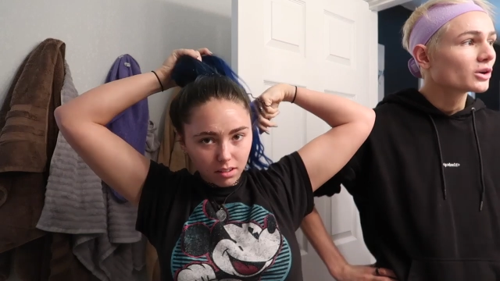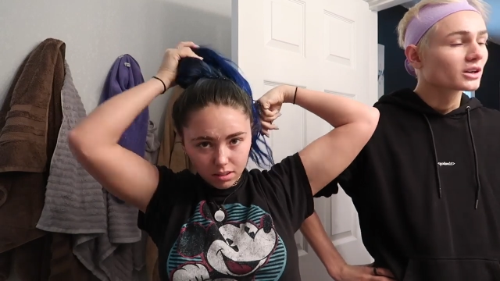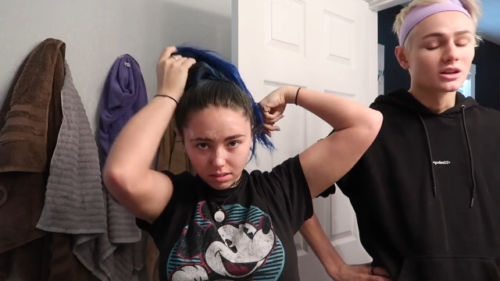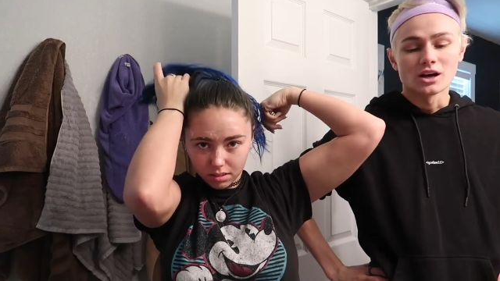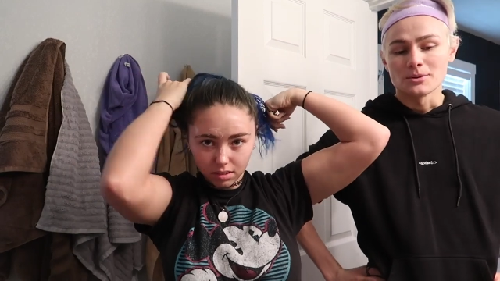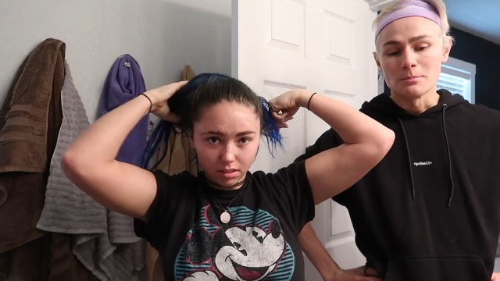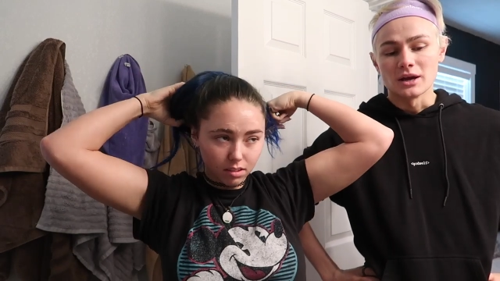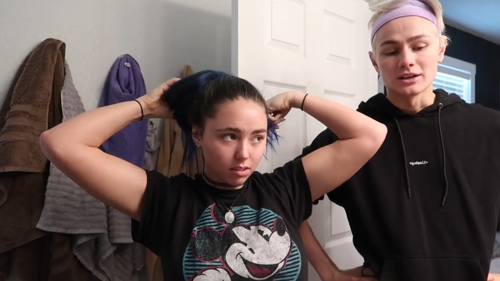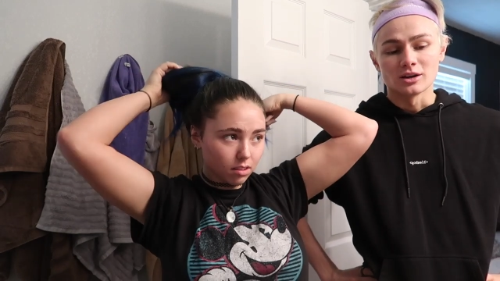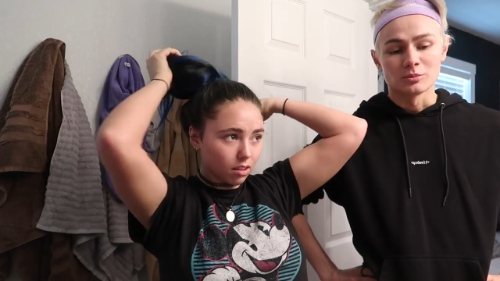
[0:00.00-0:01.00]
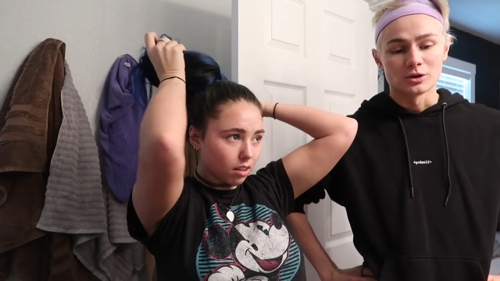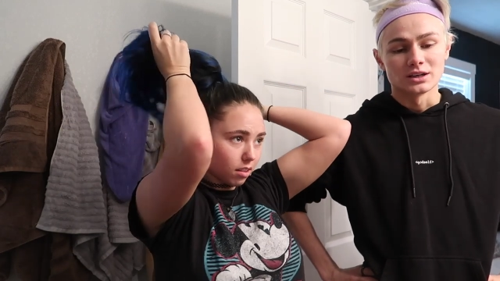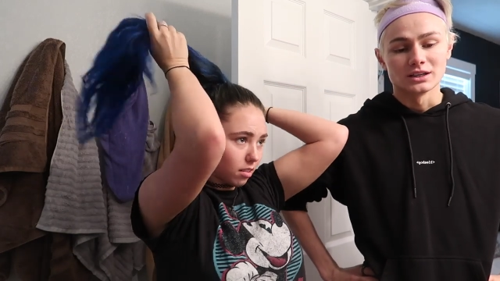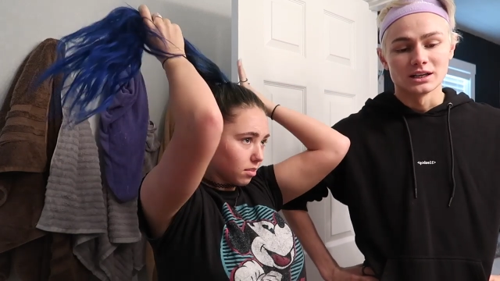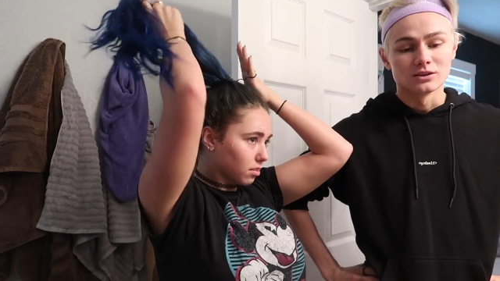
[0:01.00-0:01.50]
Speaker 1: wearing a lot of makeup
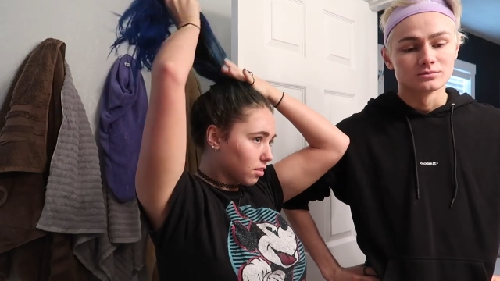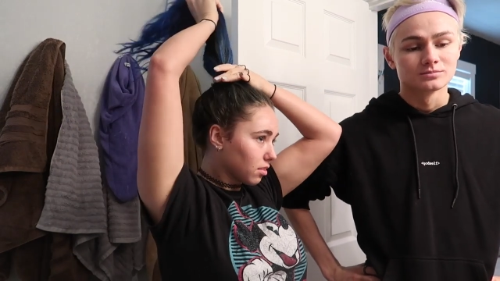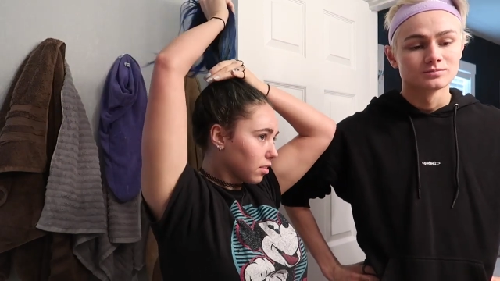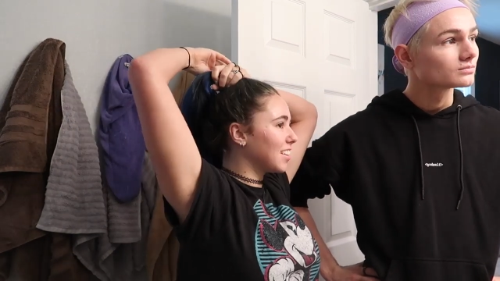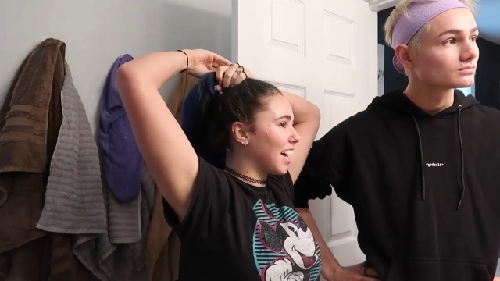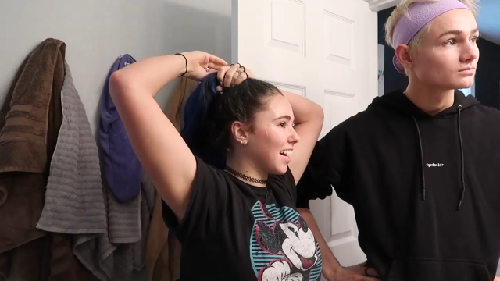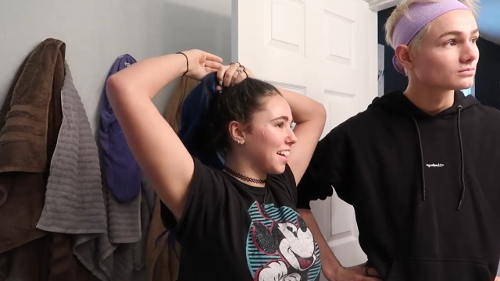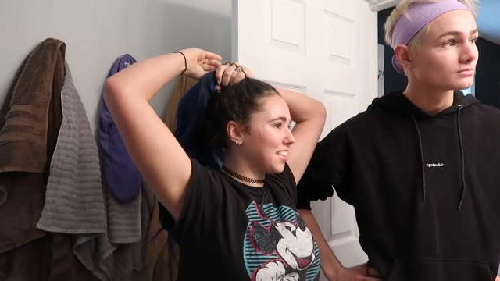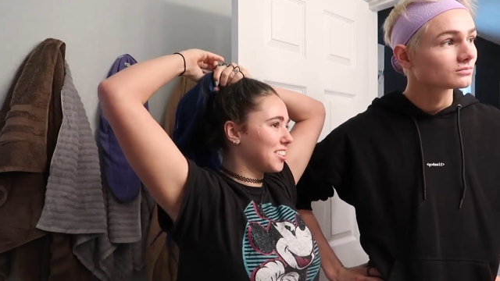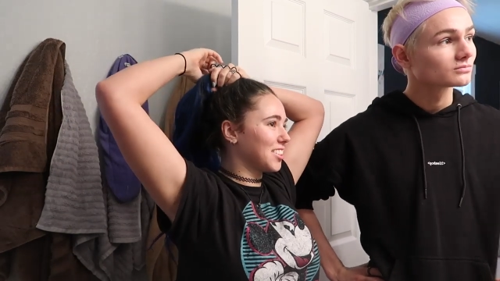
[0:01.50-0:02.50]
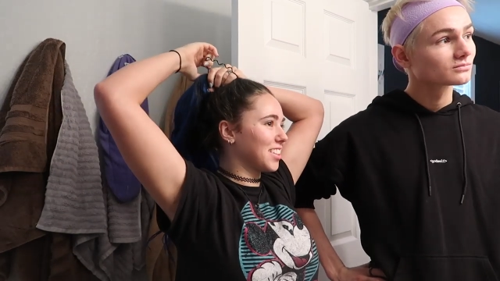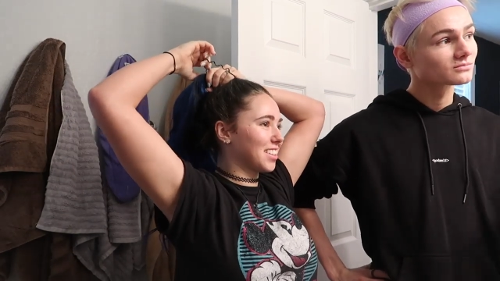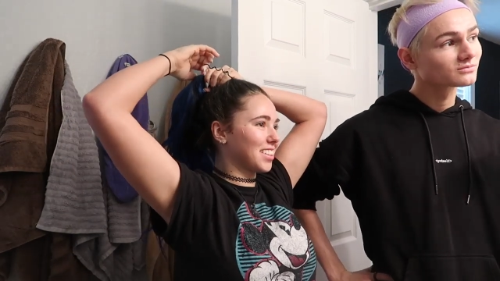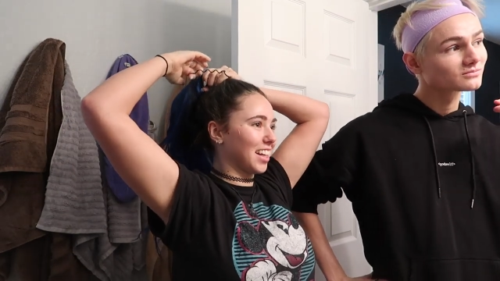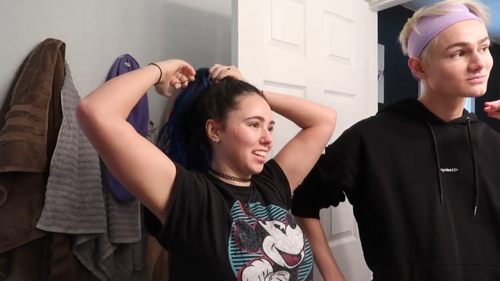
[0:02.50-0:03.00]
right now.
Speaker 2: Yeah, it kind of just
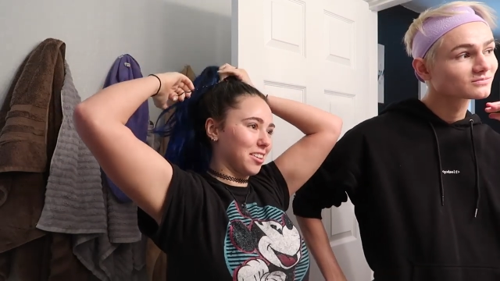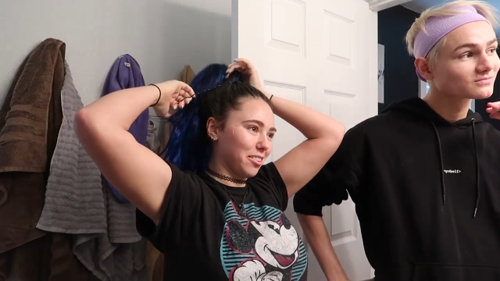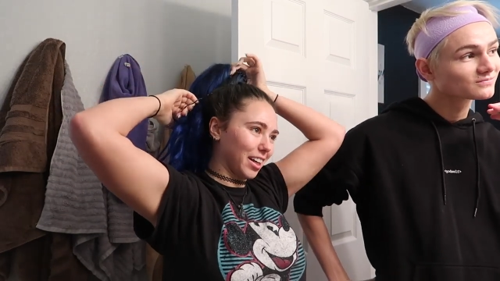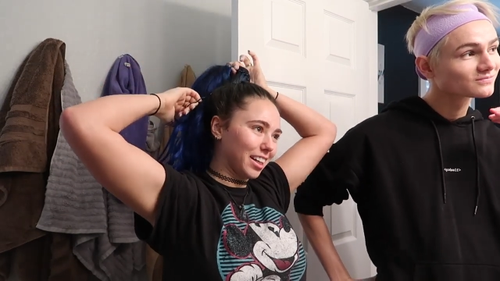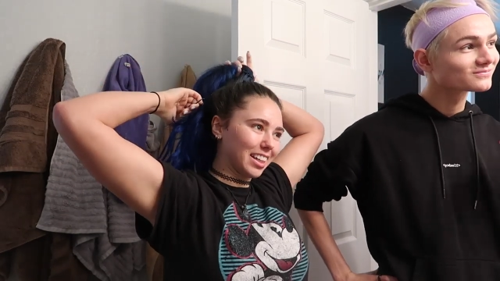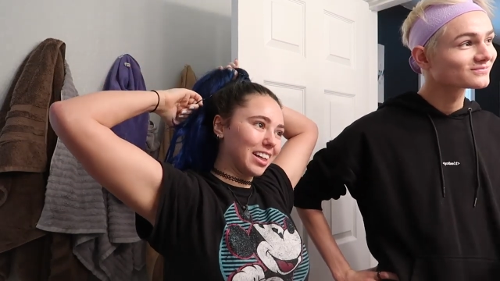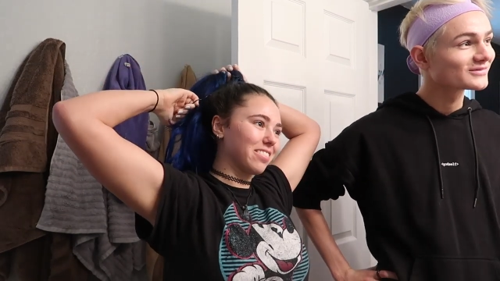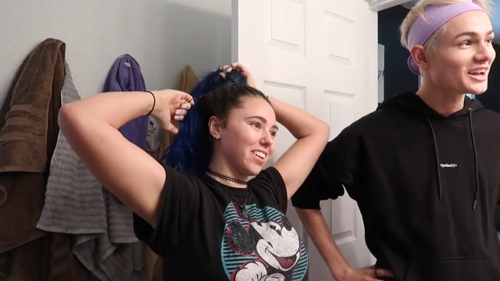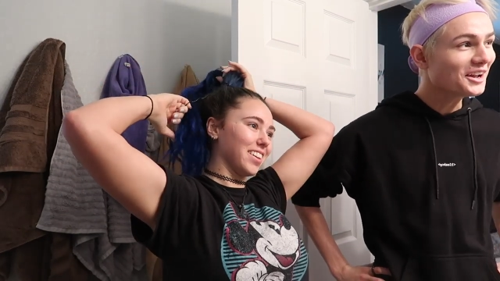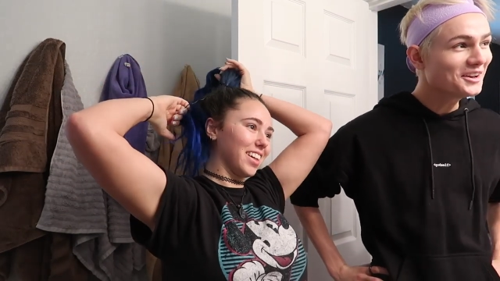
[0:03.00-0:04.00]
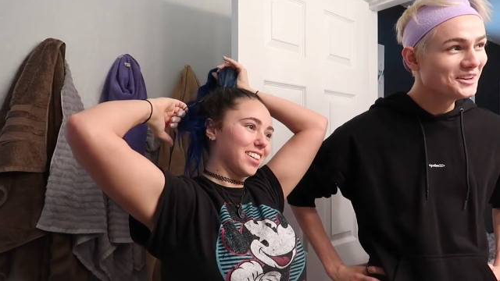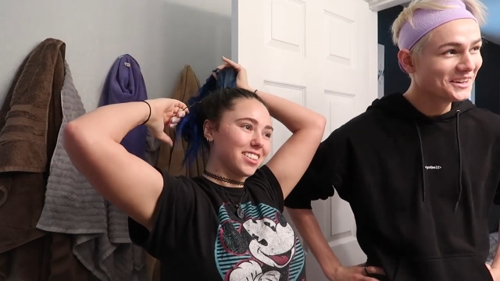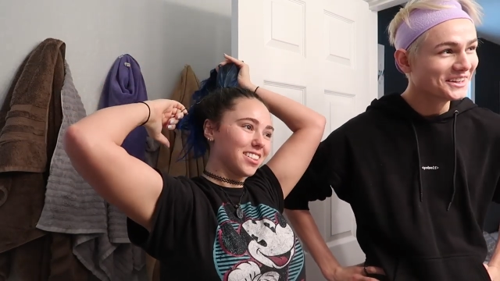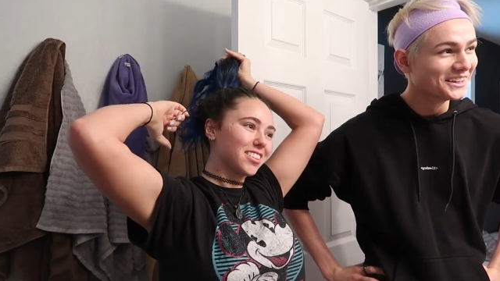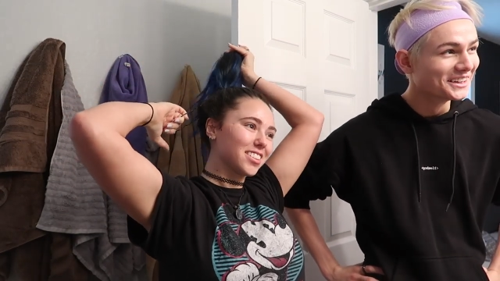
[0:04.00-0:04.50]
looks like you're wearing like
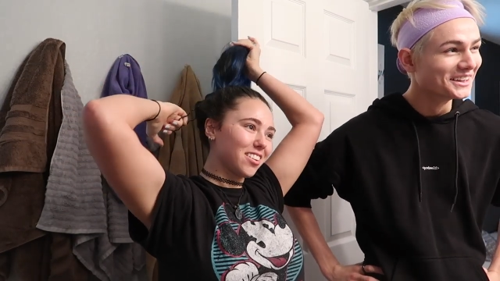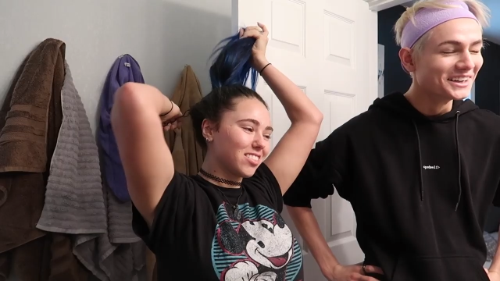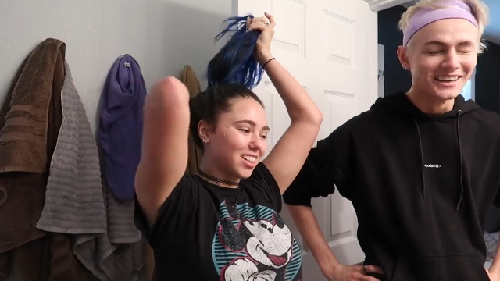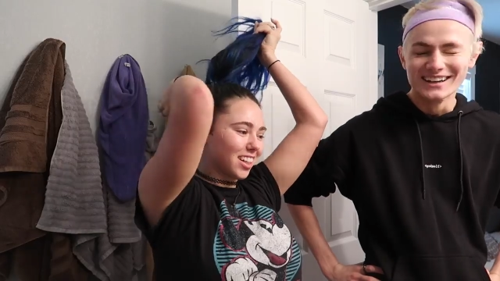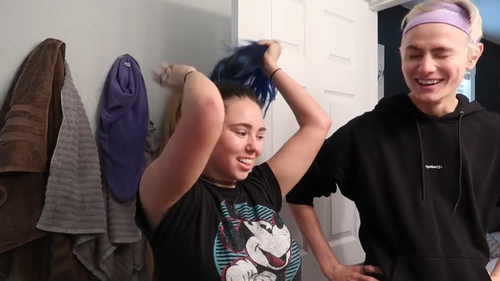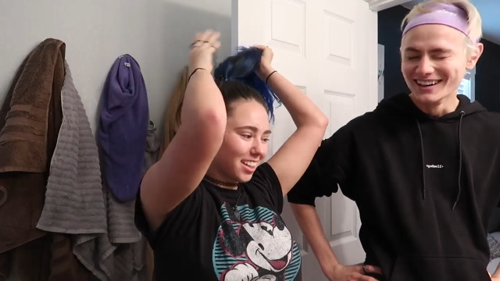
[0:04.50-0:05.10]
foundation or something.